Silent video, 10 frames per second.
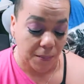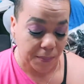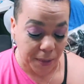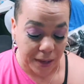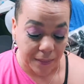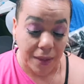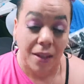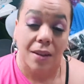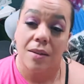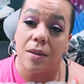But
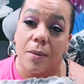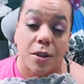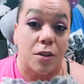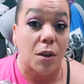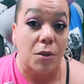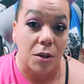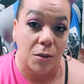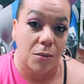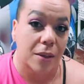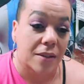this is going to be so cute
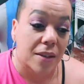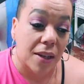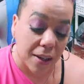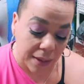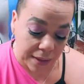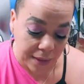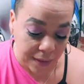when it's done.